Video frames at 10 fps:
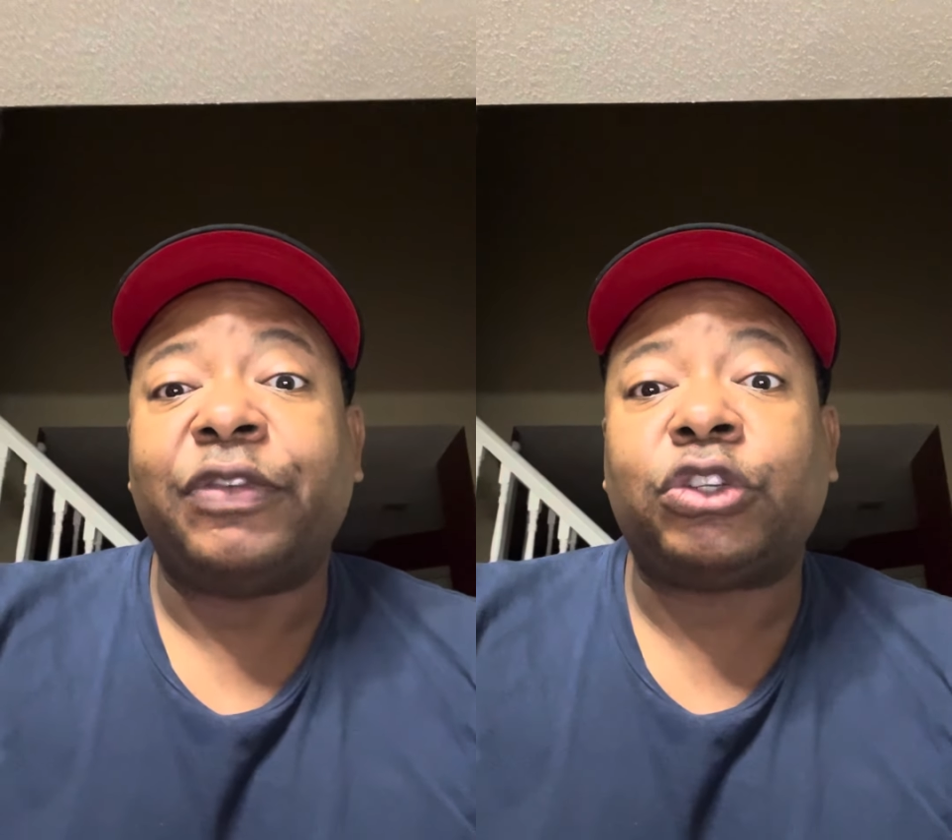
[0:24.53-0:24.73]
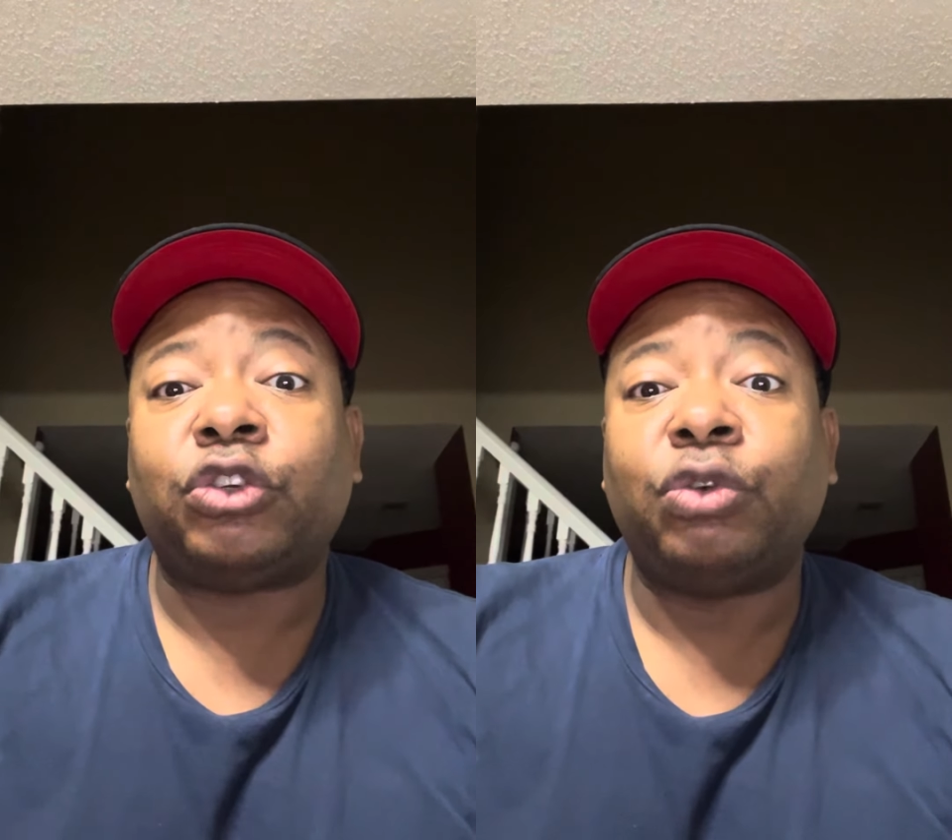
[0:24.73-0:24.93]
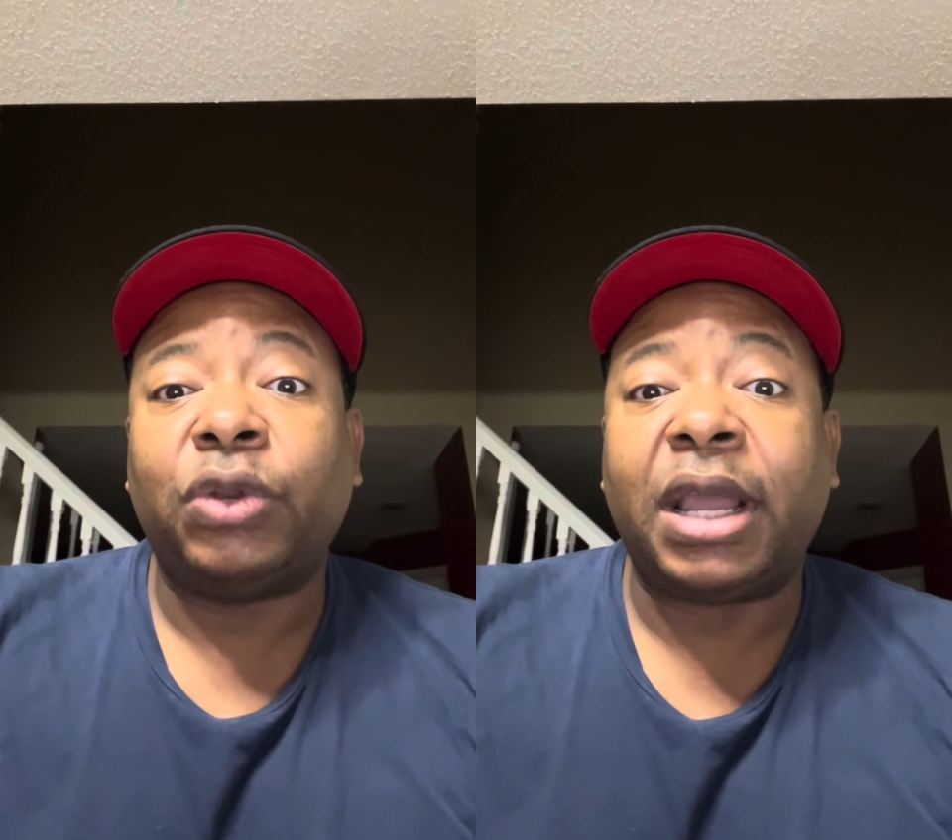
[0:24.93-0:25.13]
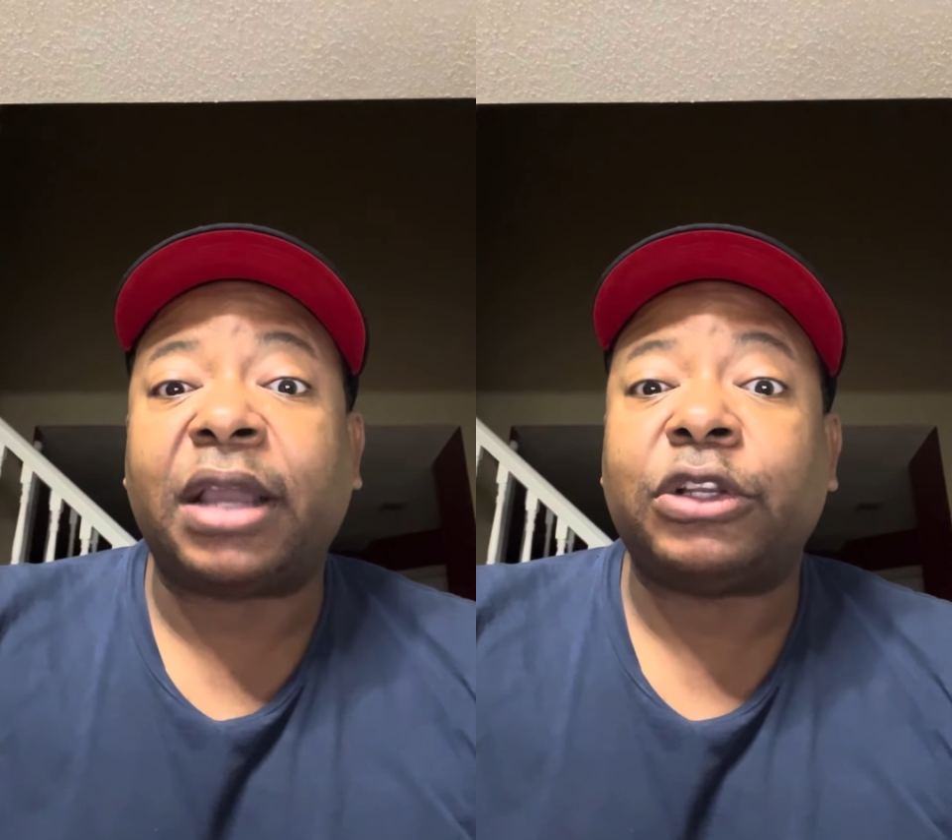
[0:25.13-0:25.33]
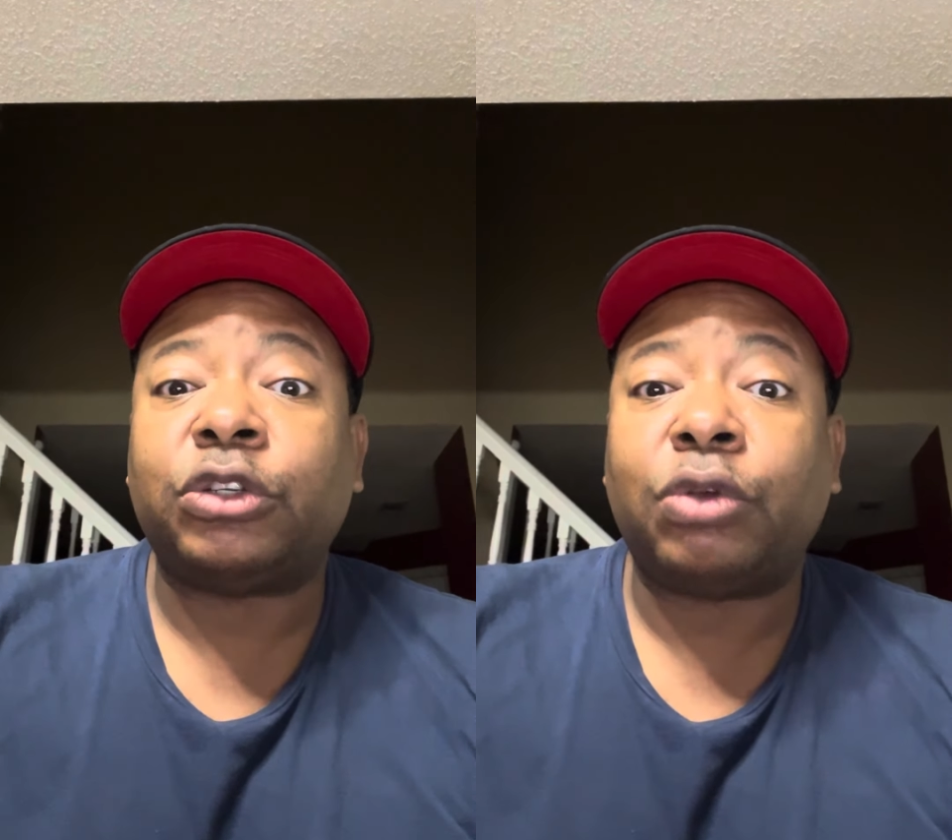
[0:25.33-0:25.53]
it's truly
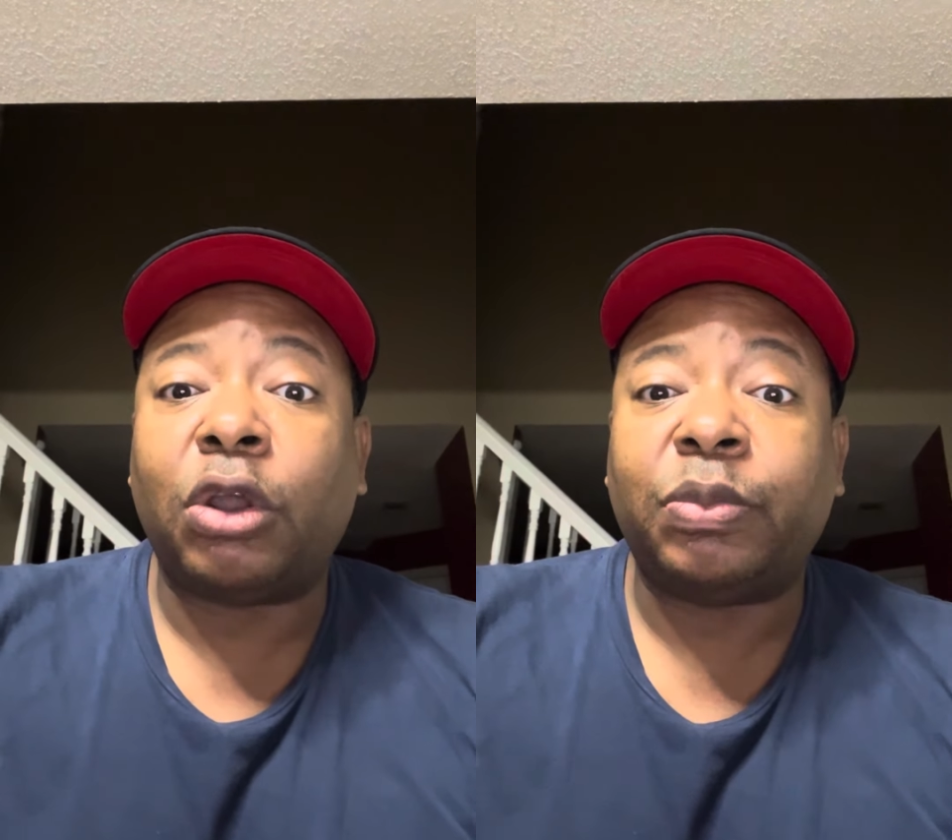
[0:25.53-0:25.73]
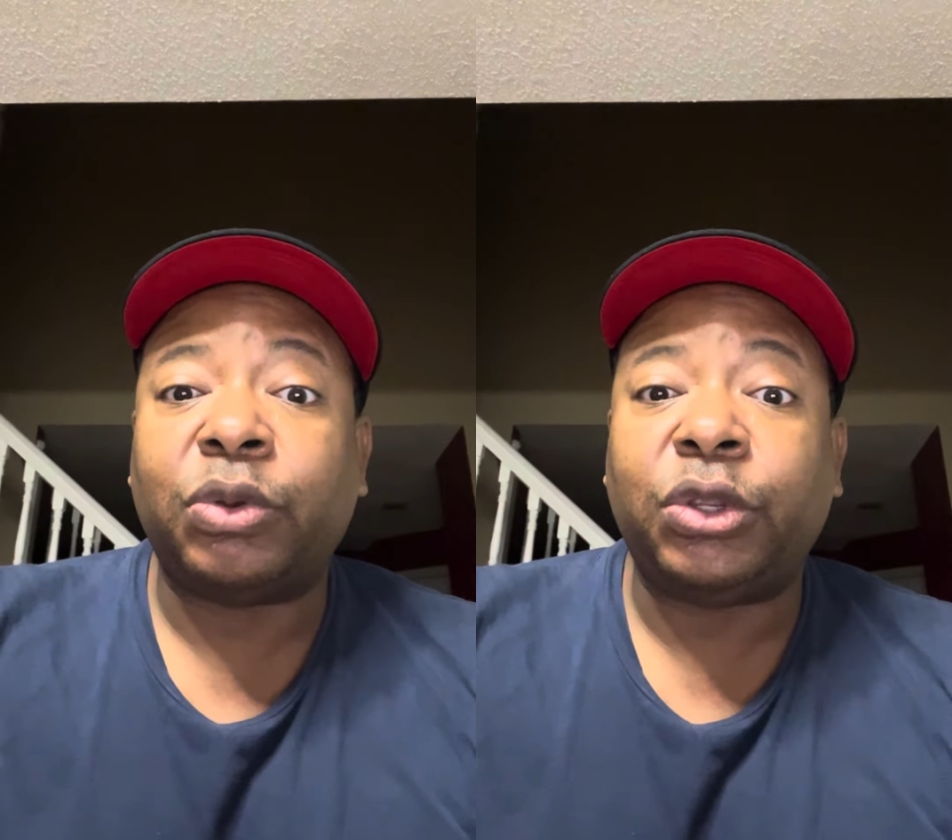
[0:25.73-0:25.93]
uncontrollable,